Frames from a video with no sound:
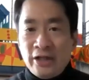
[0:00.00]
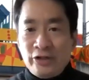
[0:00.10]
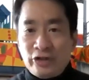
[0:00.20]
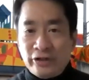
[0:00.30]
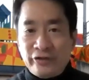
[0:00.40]

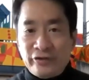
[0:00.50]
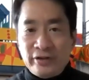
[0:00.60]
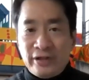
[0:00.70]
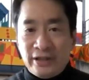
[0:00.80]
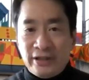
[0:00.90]
just
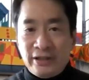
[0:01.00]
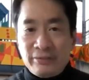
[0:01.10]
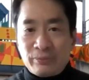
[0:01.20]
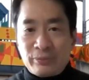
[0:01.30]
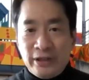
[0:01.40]
the
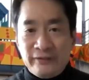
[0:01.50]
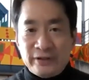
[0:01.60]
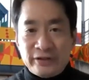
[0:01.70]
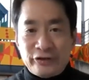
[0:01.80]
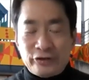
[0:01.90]

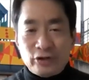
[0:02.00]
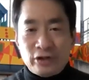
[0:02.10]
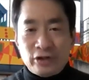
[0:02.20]
previous